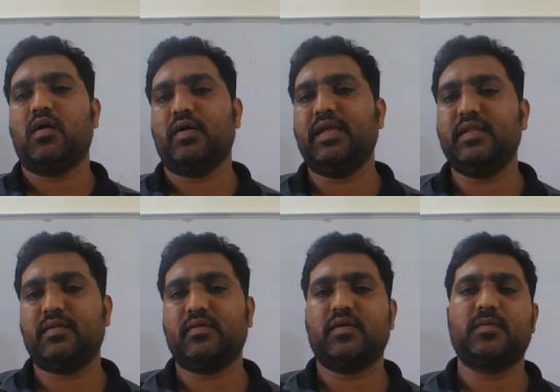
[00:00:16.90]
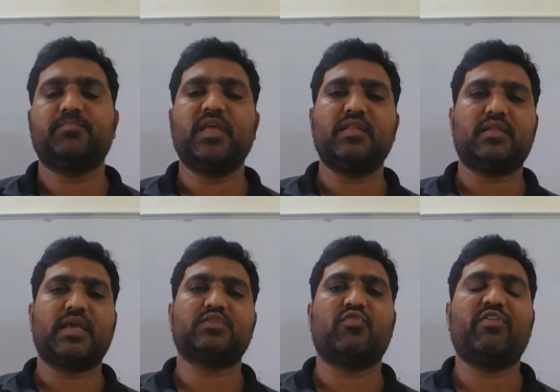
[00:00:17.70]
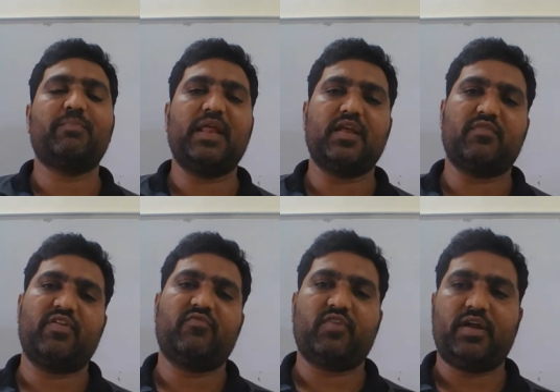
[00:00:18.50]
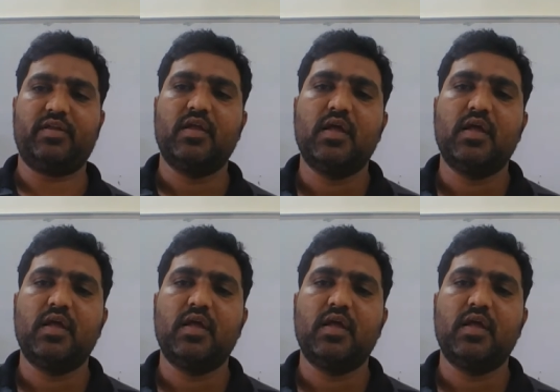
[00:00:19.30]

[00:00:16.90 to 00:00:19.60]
In case of a planar waveguide.